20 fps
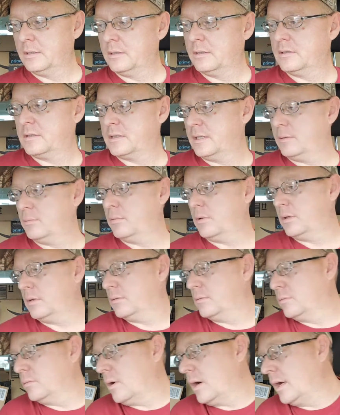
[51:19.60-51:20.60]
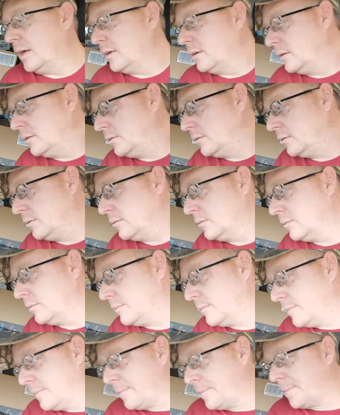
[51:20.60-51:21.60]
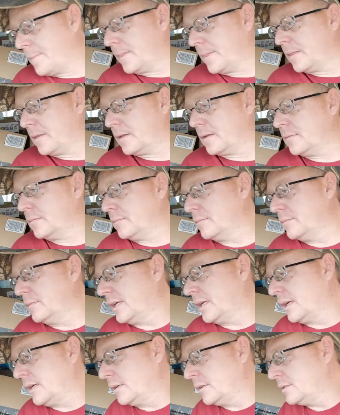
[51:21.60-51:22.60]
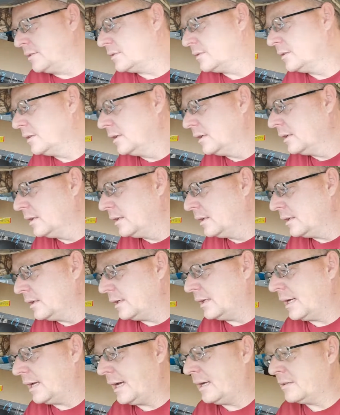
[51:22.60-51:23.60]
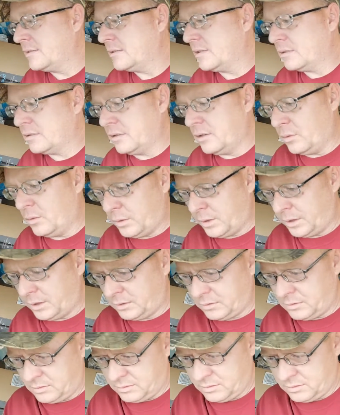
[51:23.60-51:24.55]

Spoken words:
You see why? Because it has us going